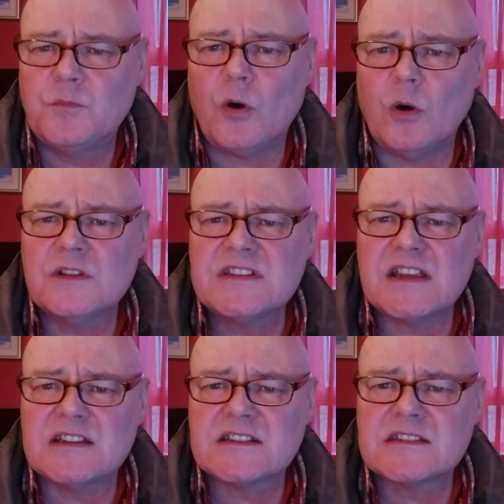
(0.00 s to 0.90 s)
of
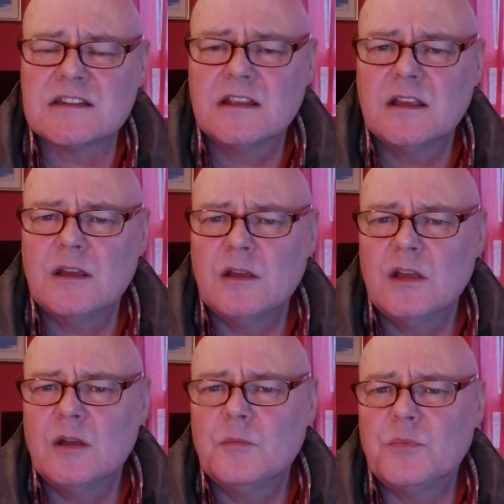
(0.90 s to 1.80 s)
politics,
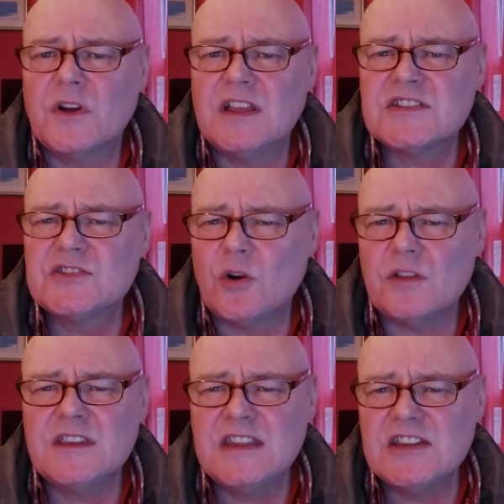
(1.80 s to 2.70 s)
but it's
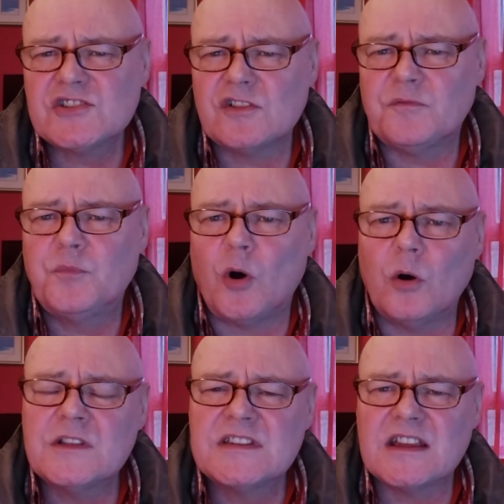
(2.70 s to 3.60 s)
not the nature of
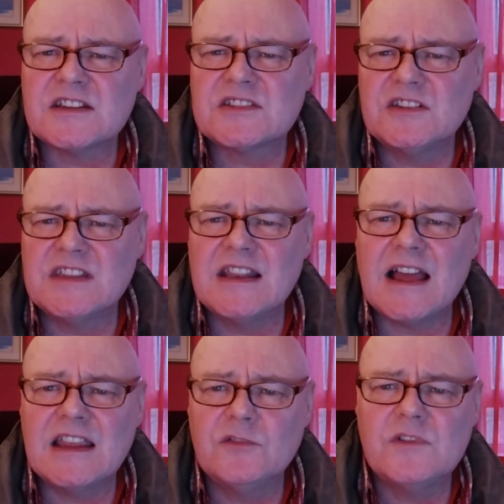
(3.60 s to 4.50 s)
politics to
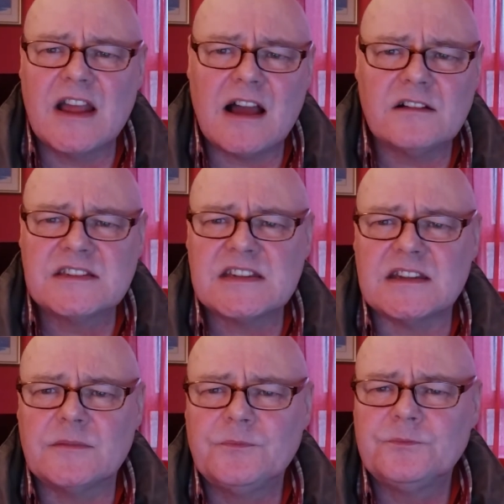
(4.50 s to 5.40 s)
deny reality.